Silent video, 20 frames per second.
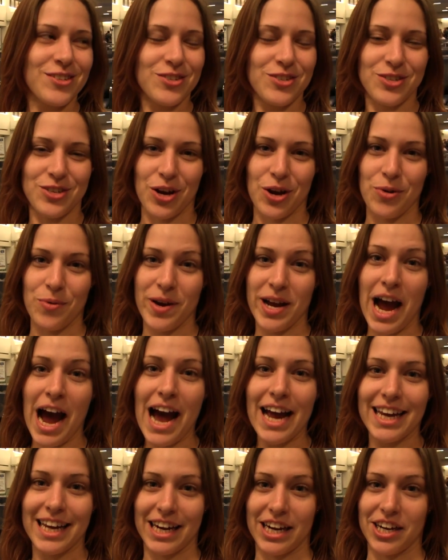So we
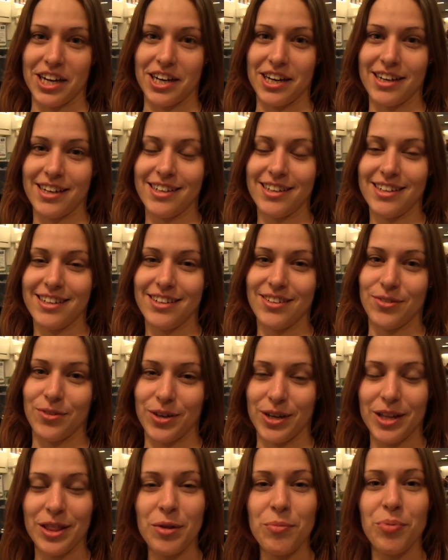got here,
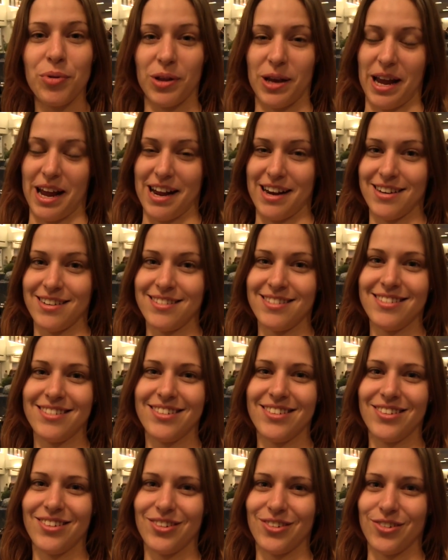we're in the plane,
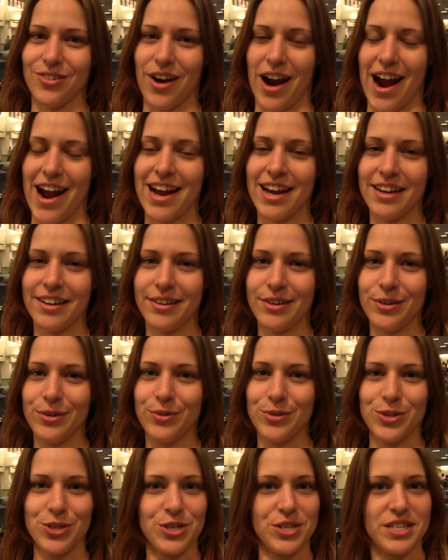right?
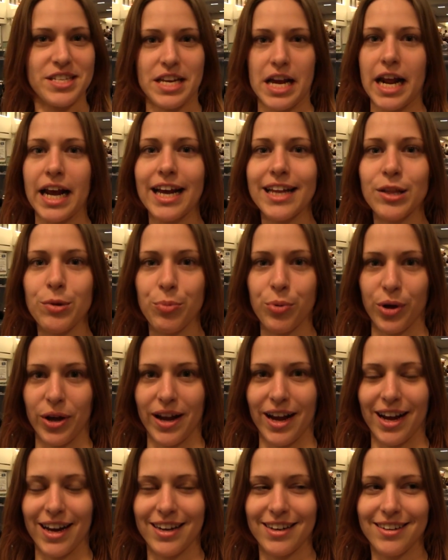We're just sitting in the
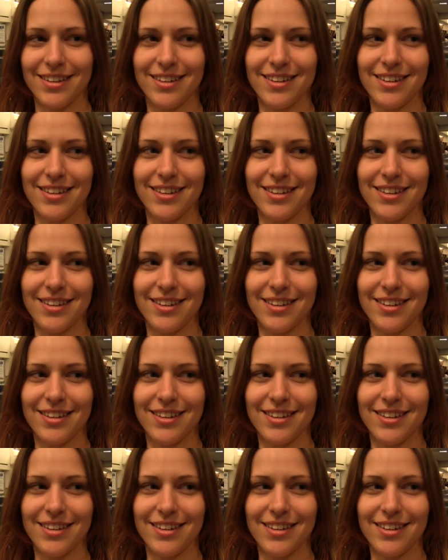plane.